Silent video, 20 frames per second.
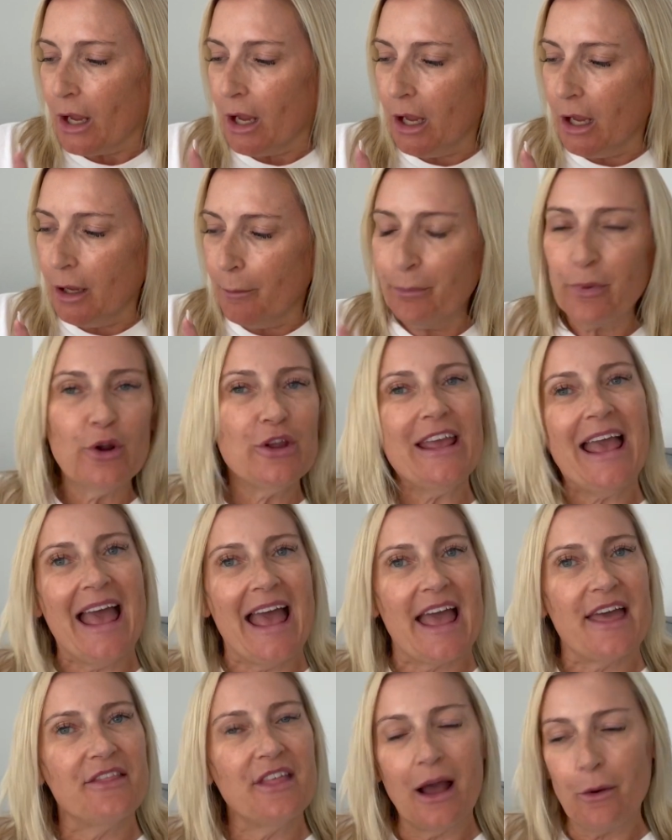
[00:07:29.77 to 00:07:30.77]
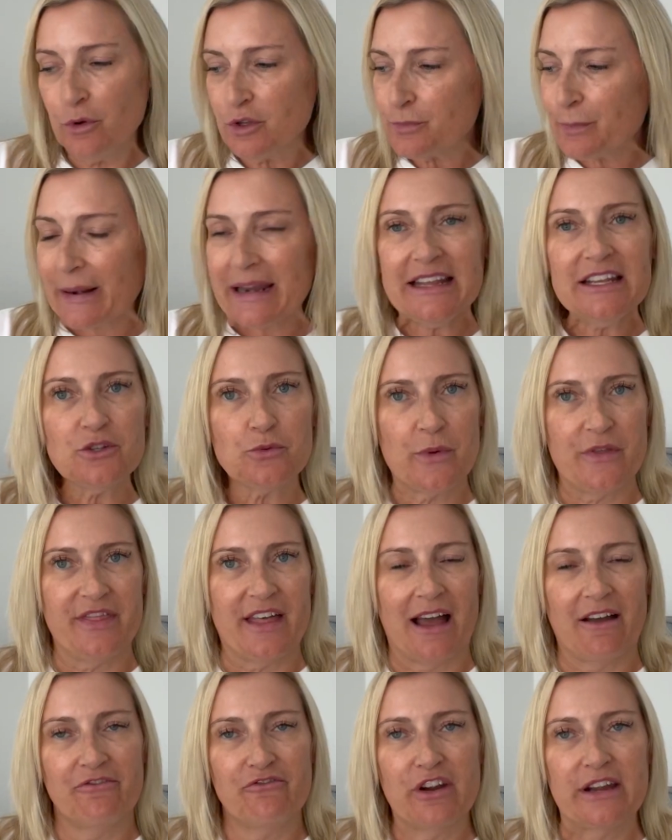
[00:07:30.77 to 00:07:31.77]
But yeah, I was pleased with
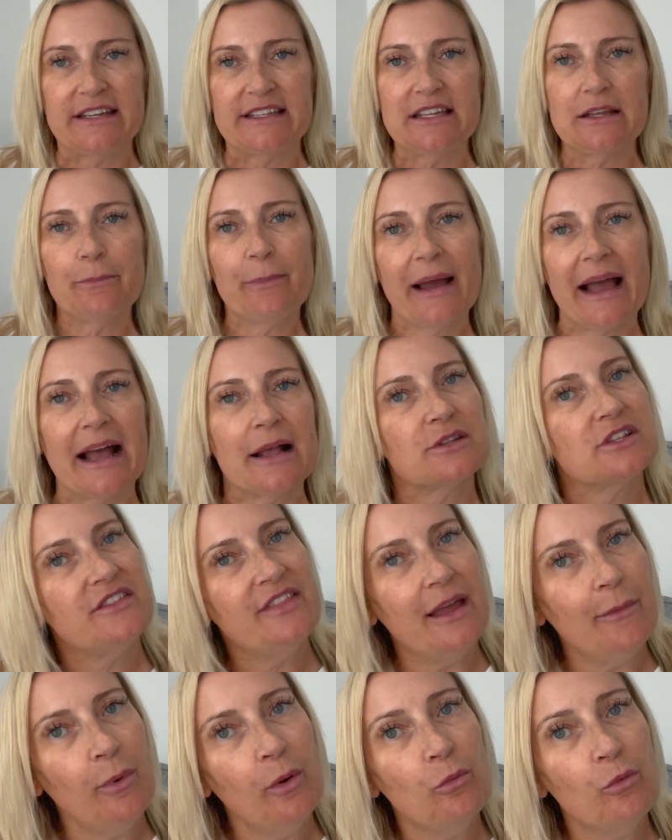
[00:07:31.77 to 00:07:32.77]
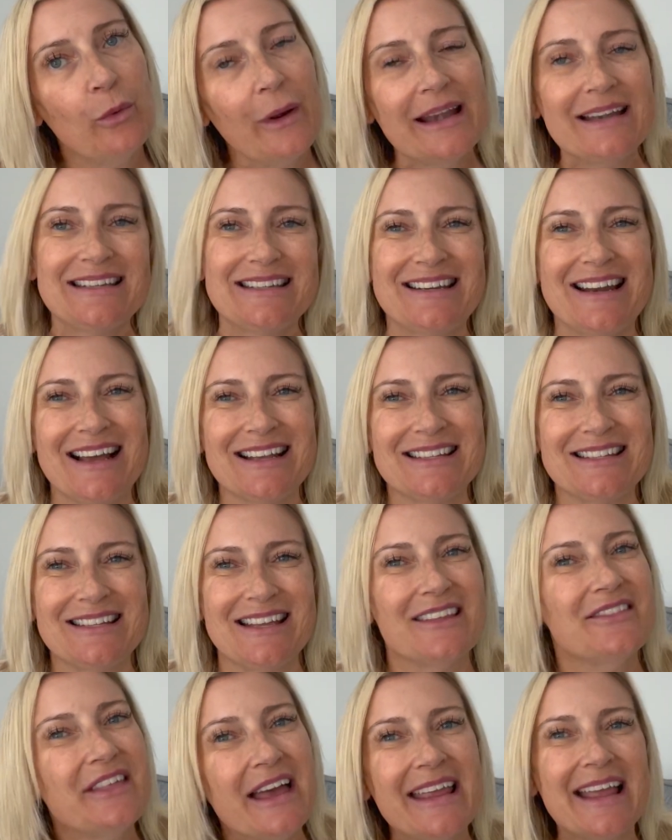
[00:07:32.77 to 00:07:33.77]
that for £18. And then when we went in
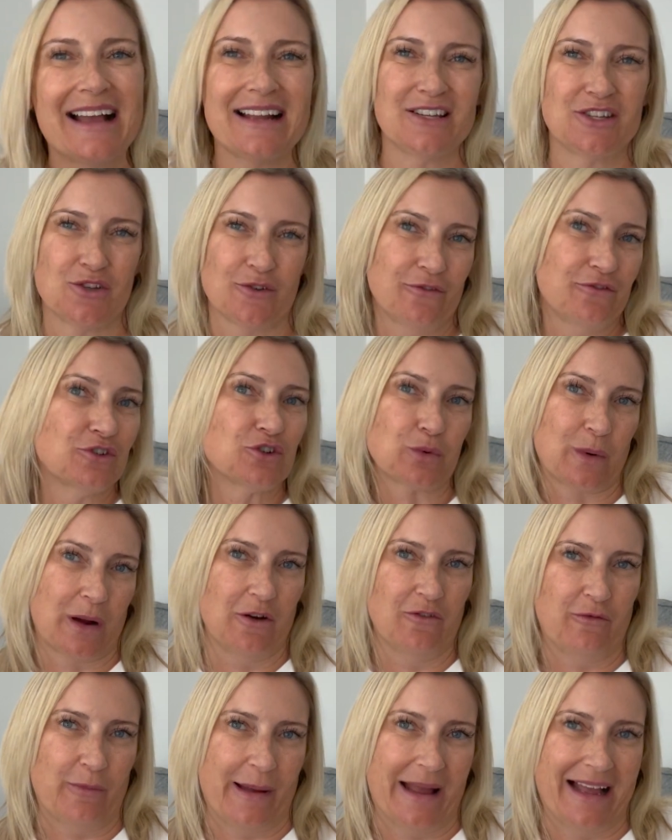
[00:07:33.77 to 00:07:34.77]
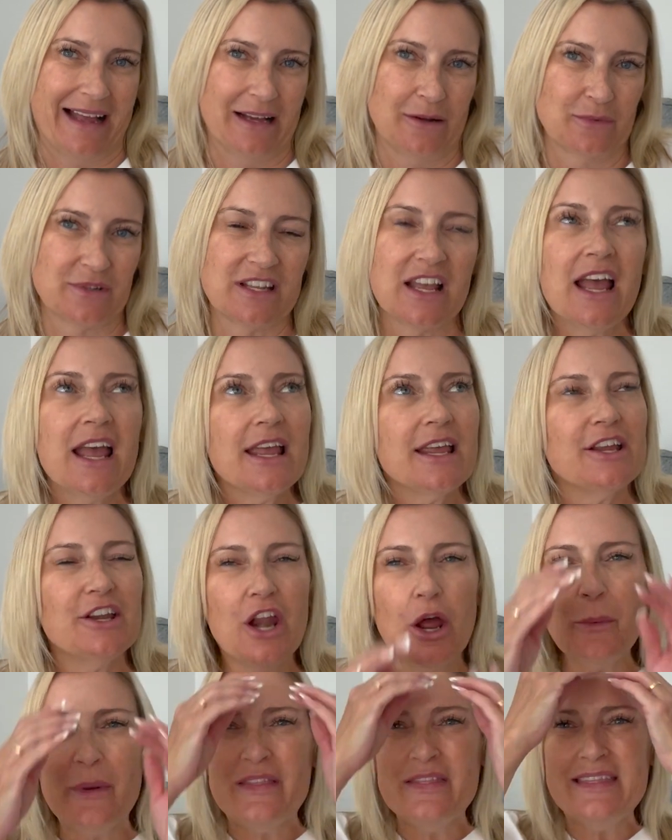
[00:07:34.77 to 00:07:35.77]
Asda, they had some for £12. You
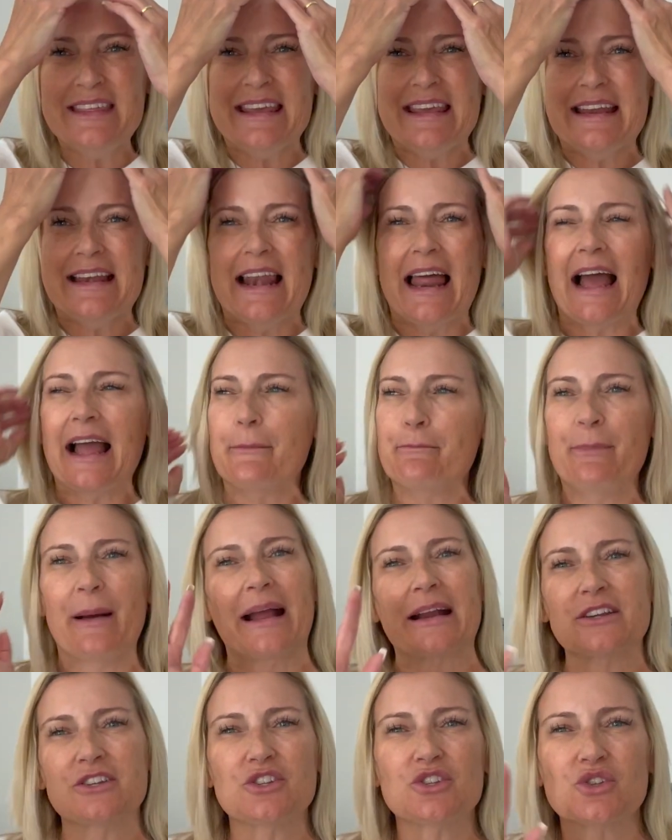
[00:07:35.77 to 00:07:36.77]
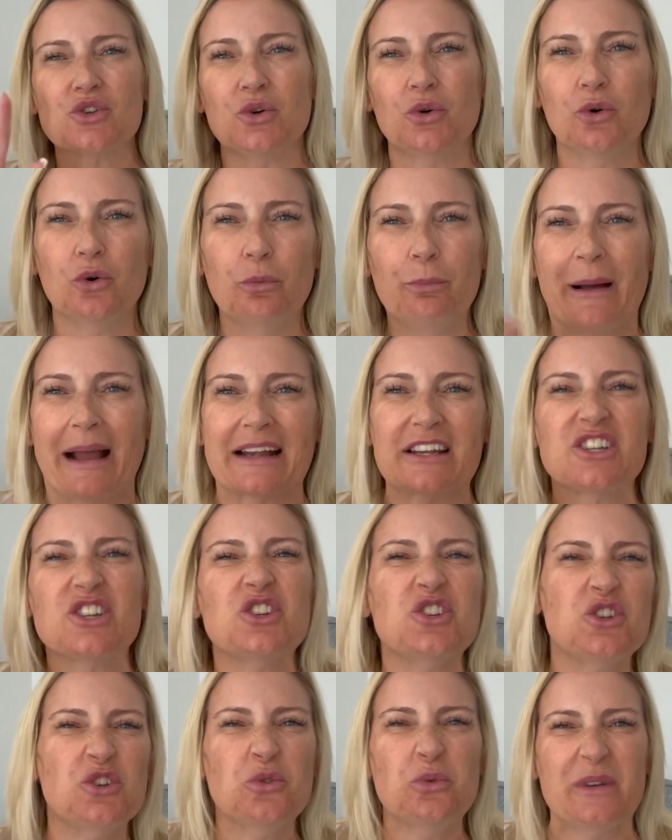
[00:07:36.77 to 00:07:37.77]
know, in the like back to school, back to
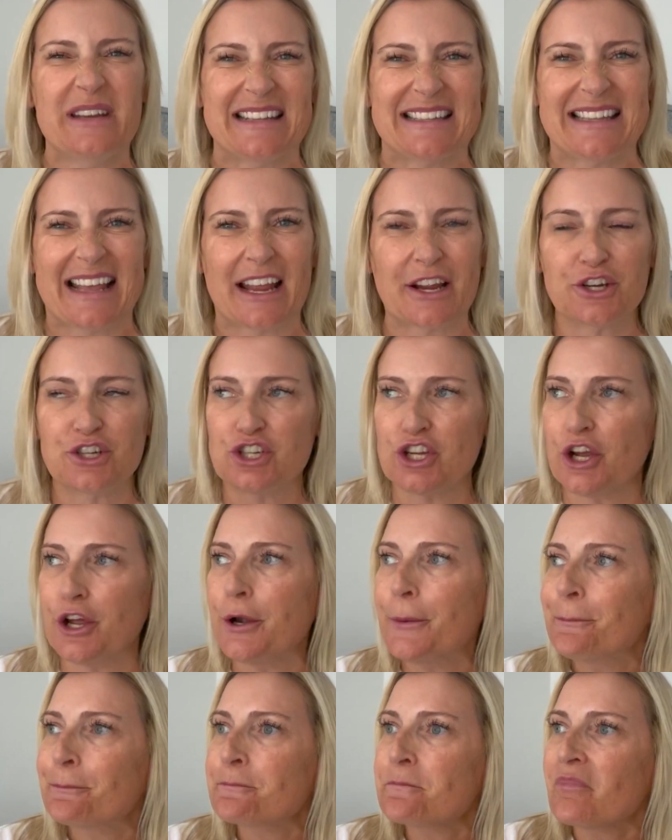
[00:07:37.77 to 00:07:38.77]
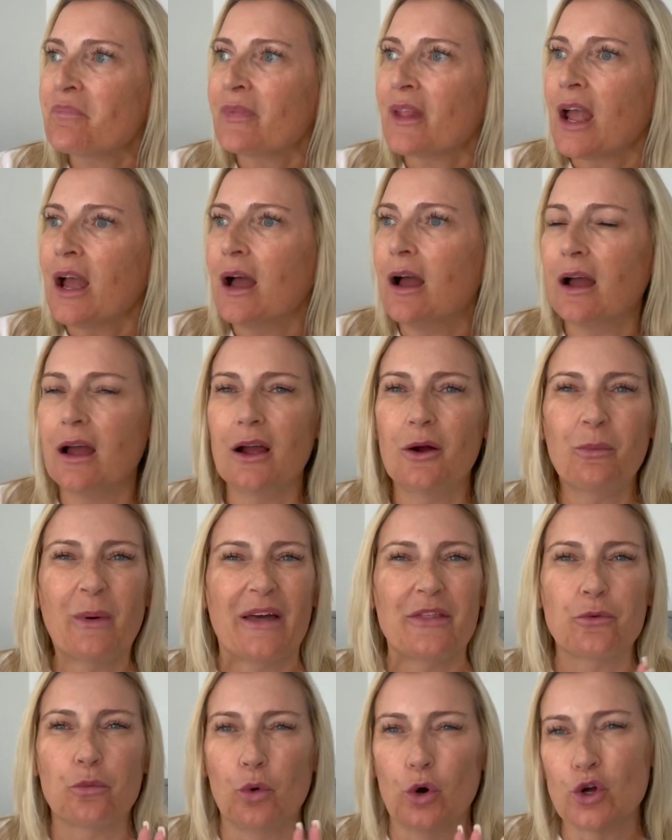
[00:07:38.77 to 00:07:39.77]
uni section,
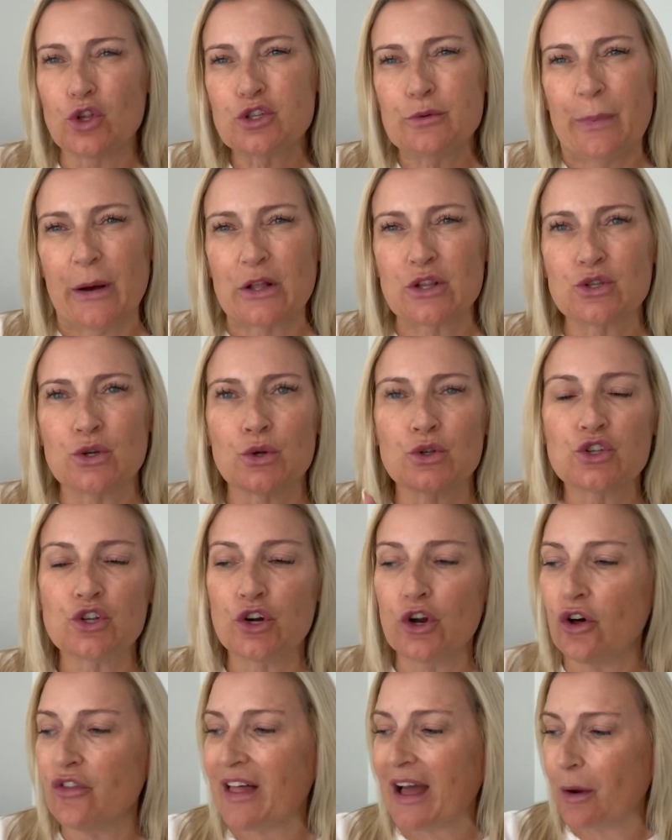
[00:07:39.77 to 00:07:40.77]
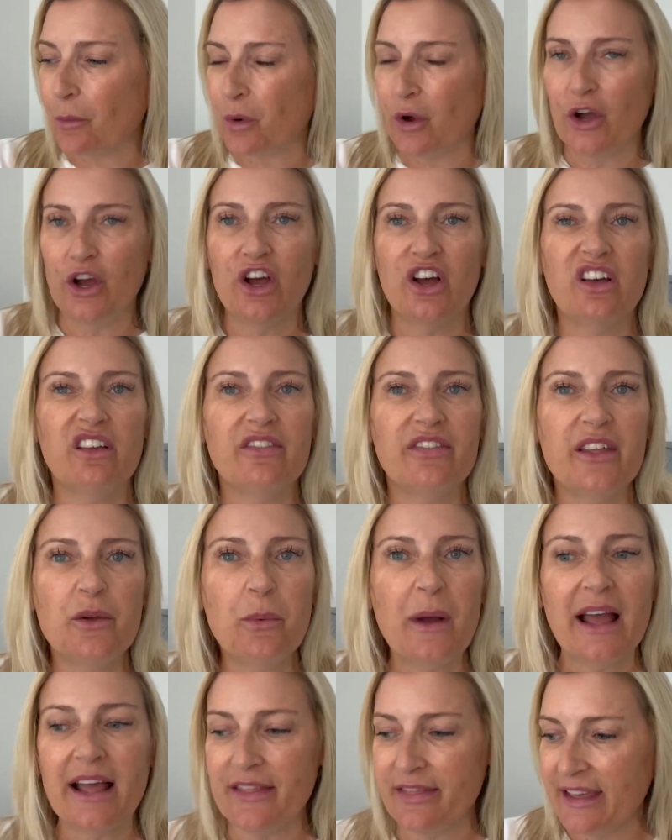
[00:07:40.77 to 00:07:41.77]
where the water bottles and all that were. They
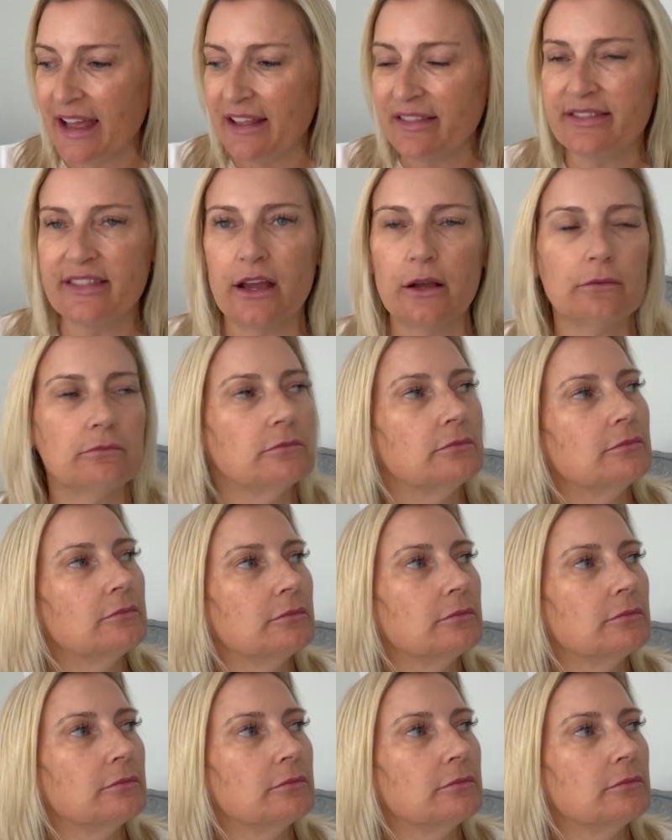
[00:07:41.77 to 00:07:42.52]
had that.